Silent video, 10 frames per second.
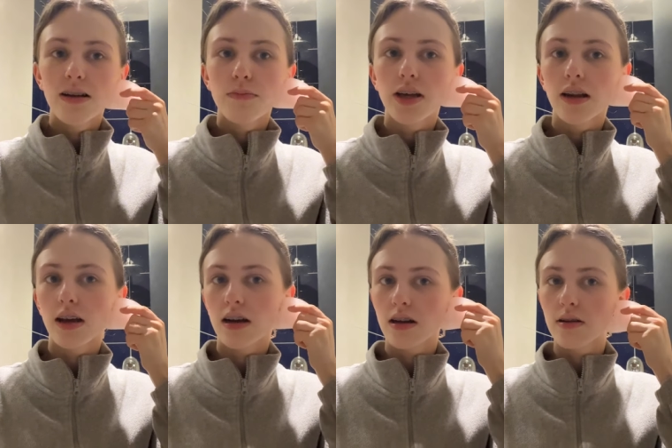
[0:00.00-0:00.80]
being
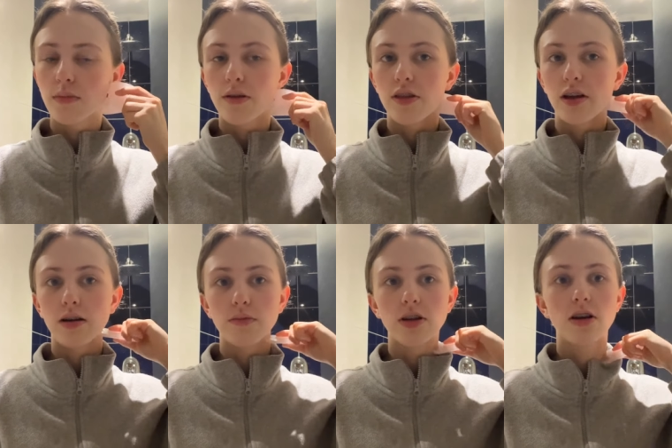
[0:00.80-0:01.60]
like um i think
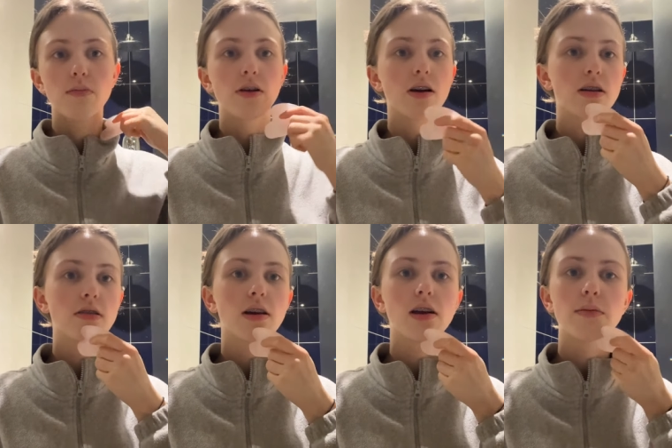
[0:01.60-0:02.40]
i'm gonna go blind
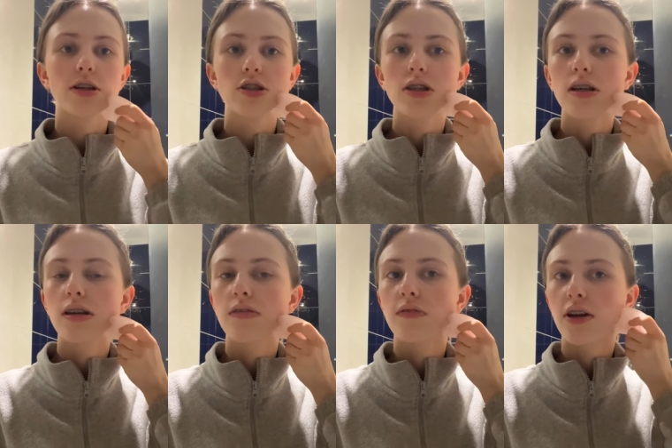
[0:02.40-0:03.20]
like i'm
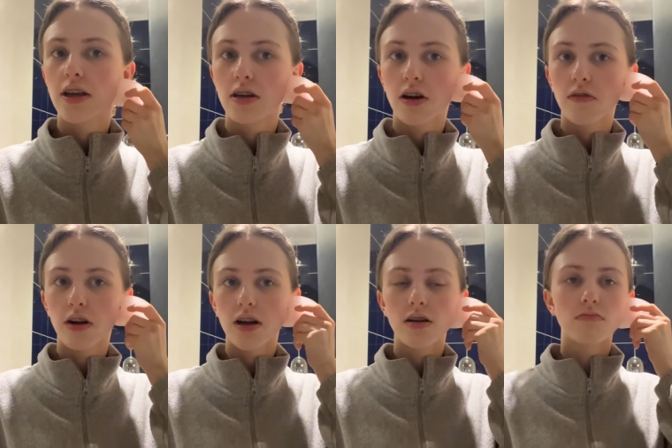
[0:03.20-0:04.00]
actually fucking dying
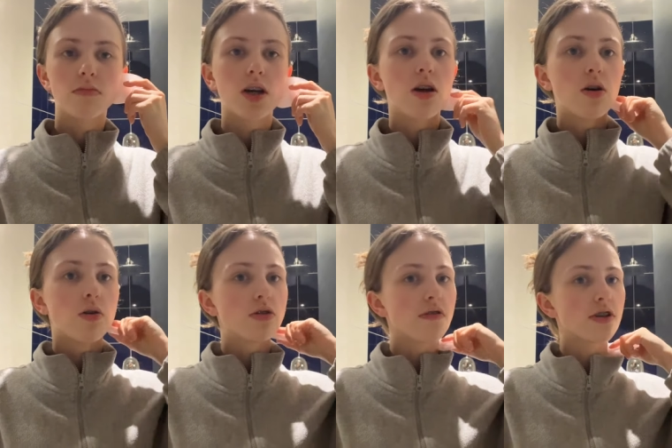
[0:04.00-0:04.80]
right now
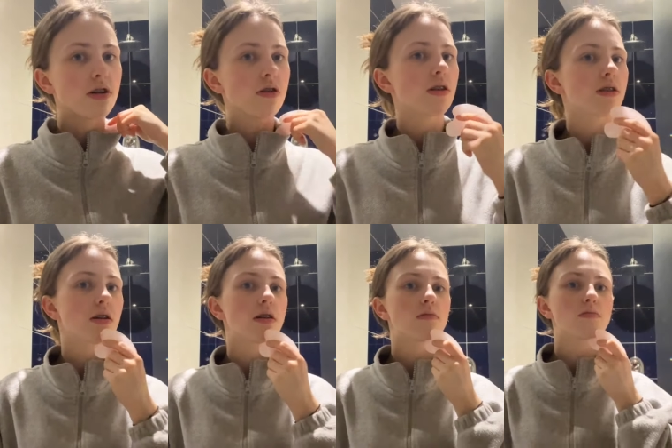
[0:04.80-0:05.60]
so i've stopped doing this
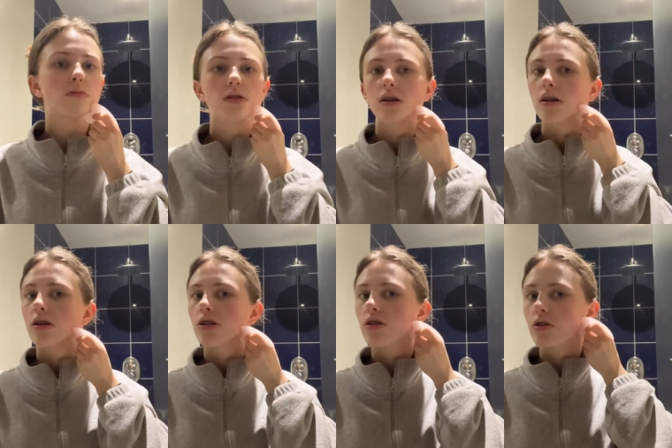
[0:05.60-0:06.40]
again
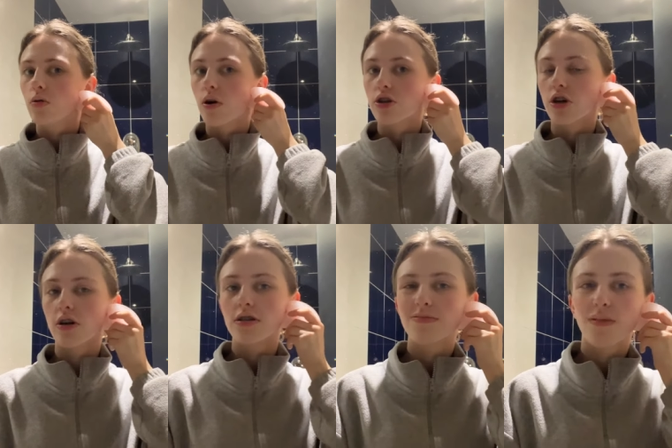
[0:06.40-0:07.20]
gua sha
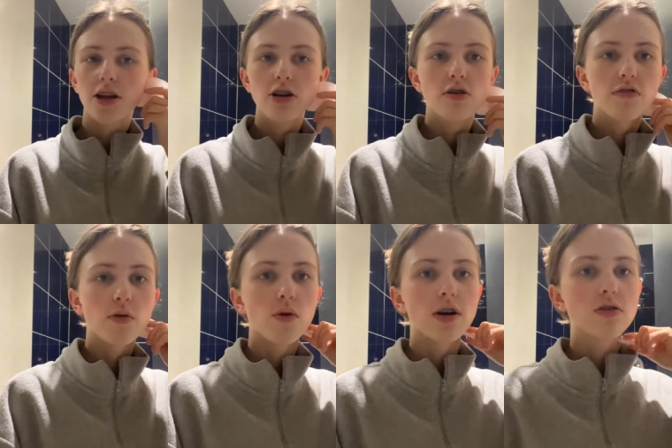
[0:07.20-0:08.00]
because i don't know if it
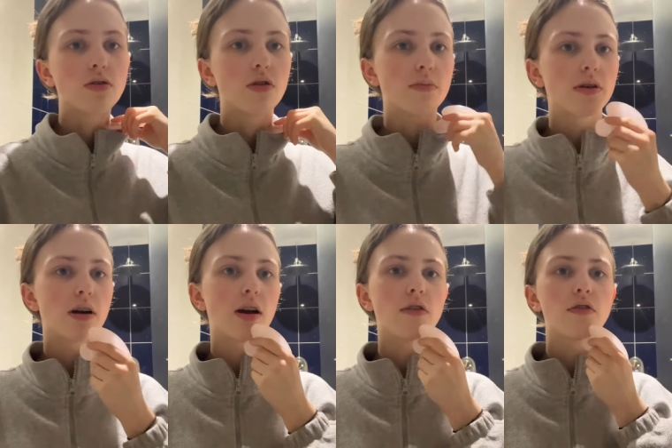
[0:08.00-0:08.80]
works or not but
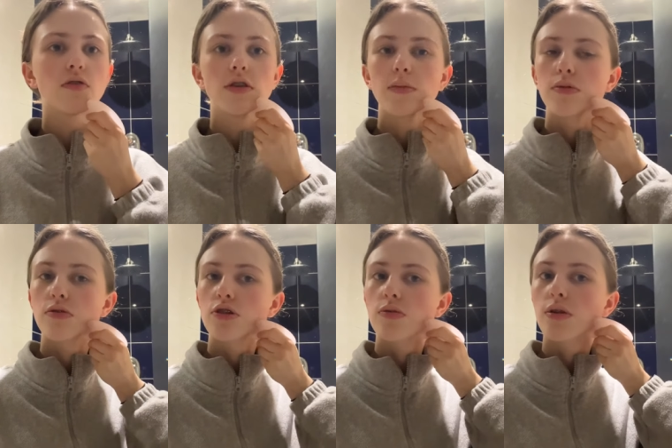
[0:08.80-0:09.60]
i feel really
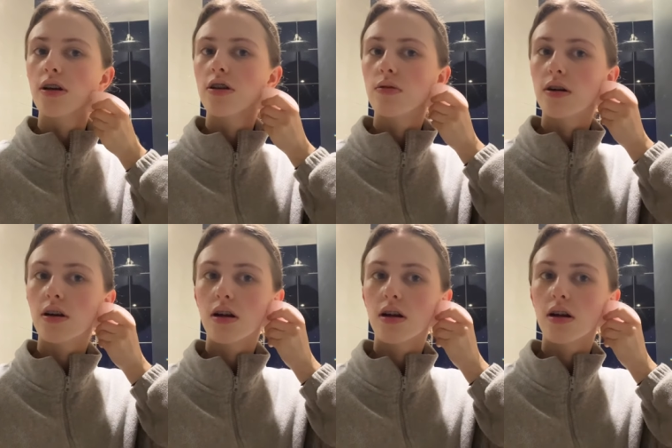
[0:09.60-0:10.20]
bougie when i do it